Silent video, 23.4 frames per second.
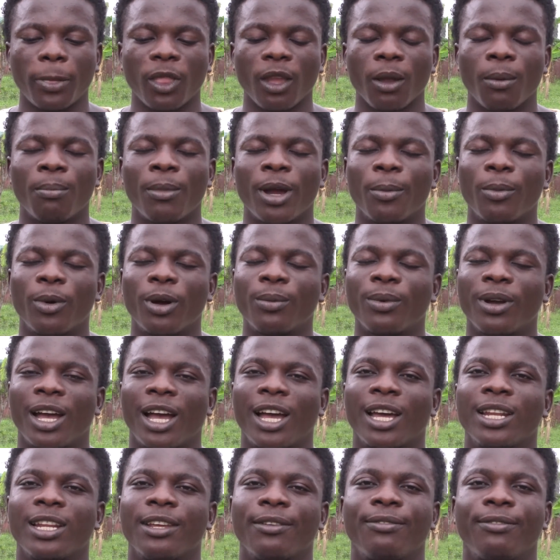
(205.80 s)
my mom
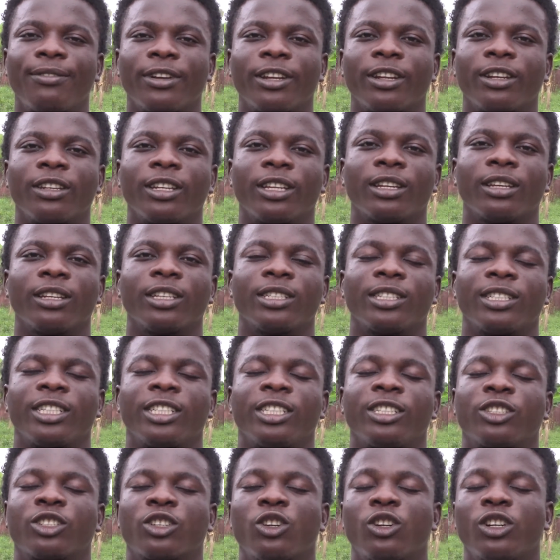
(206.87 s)
had a friend.
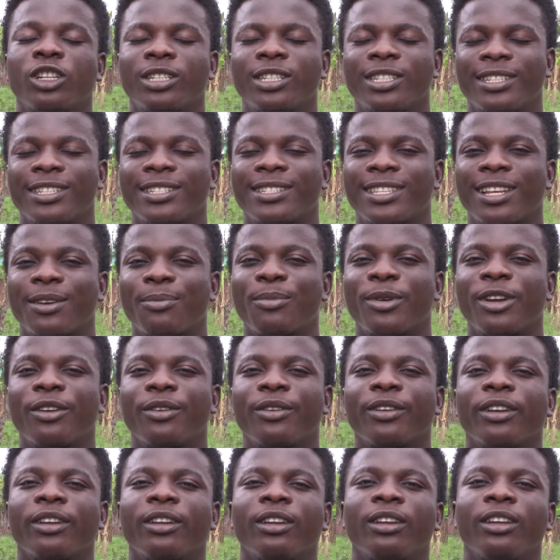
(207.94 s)
She's called Sister Mary.
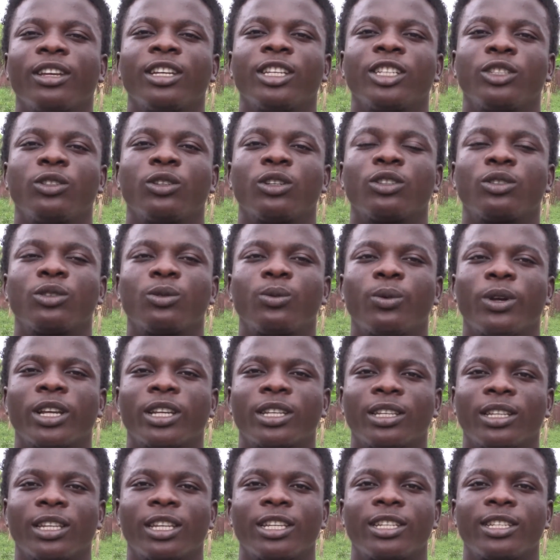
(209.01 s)
She also worked
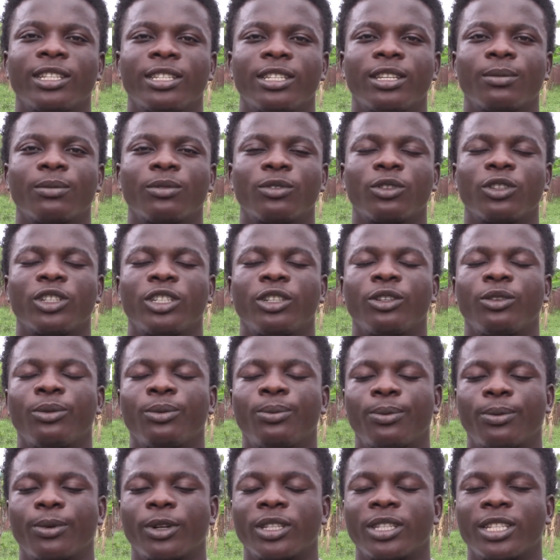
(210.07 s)
in ACM, so she
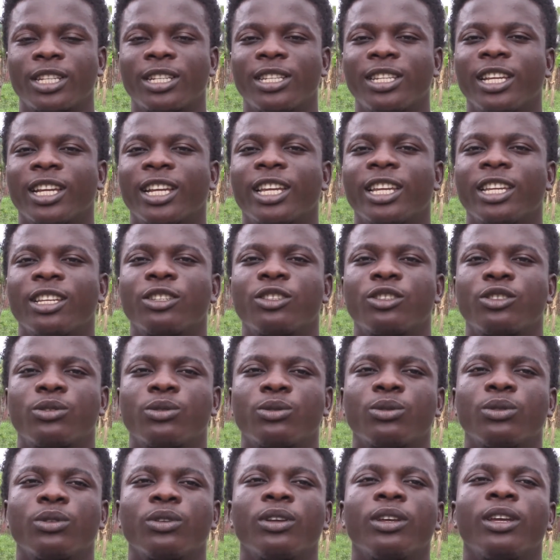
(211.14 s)
reported the case to
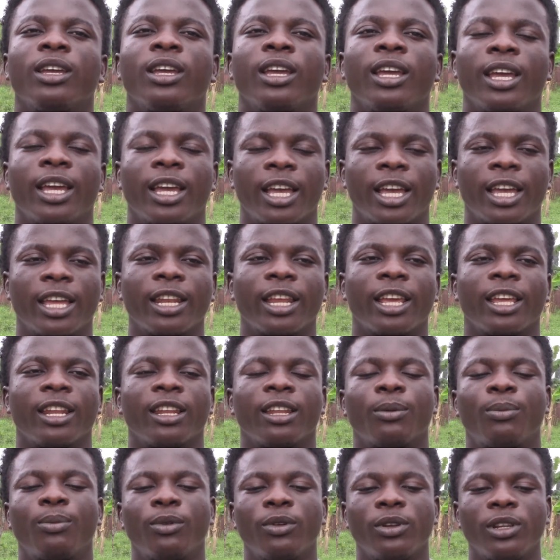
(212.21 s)
her, and the
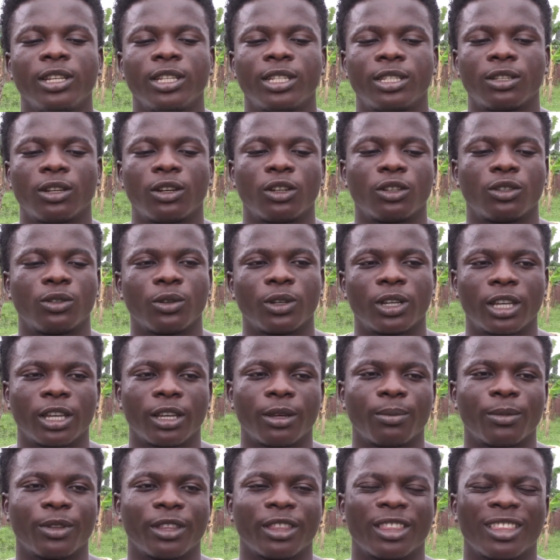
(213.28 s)
police also
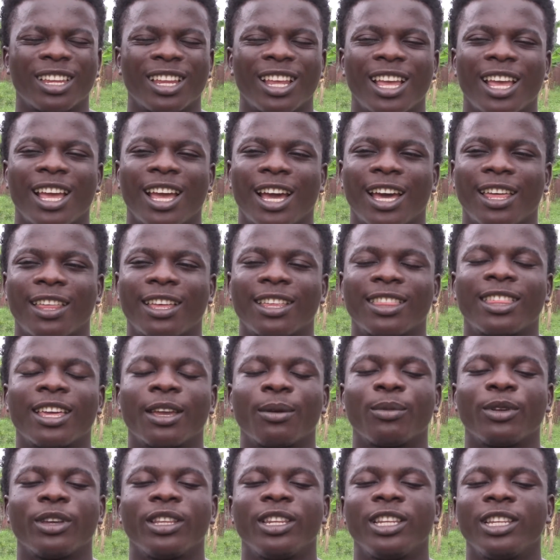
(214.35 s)
came in. At that time,
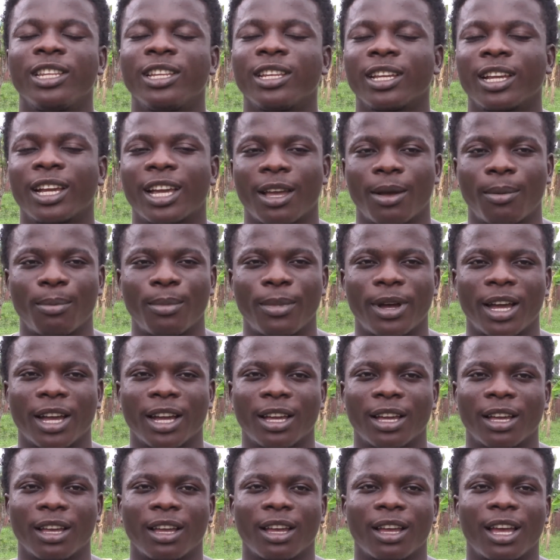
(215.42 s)
he didn't come back
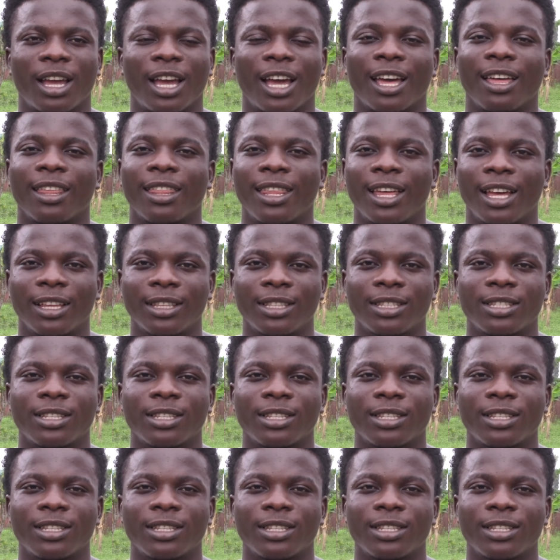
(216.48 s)
at that